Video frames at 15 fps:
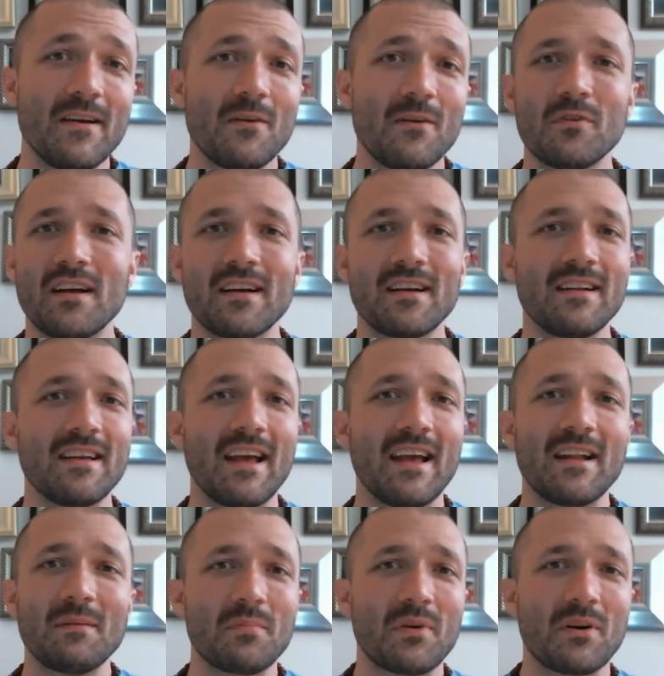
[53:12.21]
We're not going to get
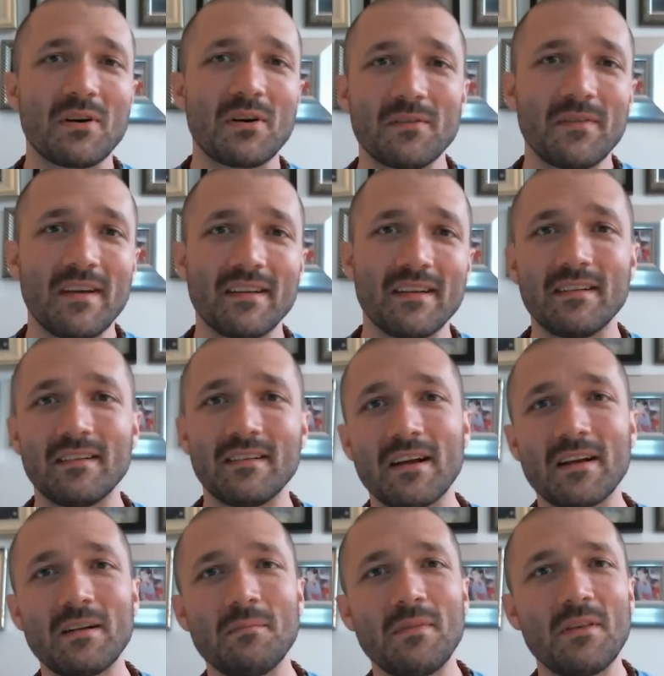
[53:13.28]
it perfect. It's not
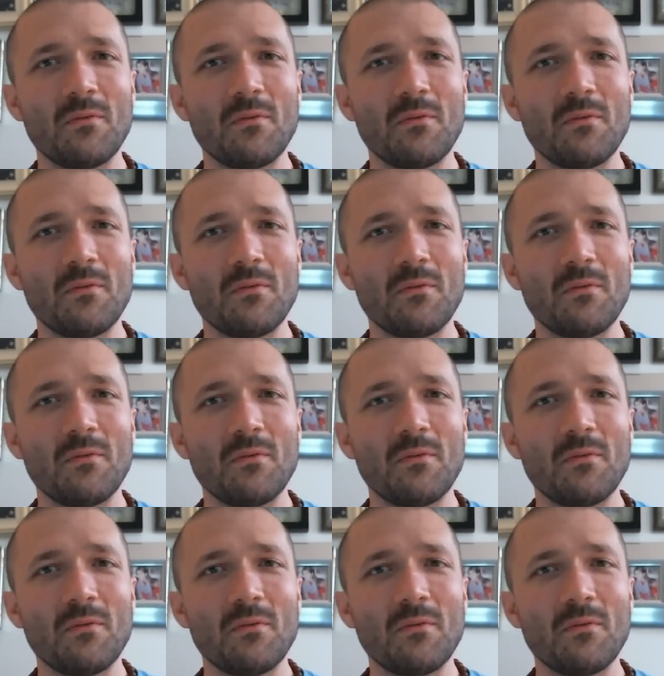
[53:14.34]
going to be the